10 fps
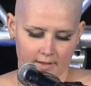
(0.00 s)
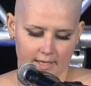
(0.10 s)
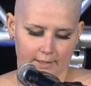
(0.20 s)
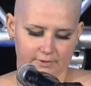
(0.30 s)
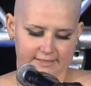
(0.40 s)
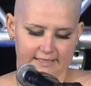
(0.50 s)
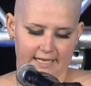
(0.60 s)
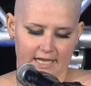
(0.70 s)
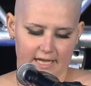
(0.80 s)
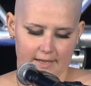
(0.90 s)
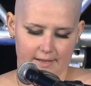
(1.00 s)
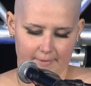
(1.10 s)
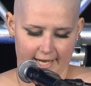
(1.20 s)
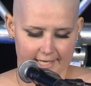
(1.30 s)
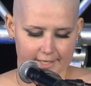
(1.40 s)
It was in
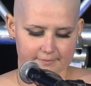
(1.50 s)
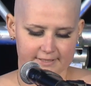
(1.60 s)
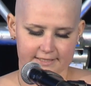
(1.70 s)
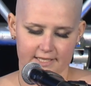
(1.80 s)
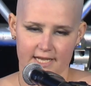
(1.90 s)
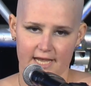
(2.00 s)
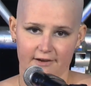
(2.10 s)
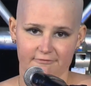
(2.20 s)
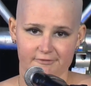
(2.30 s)
my hips, every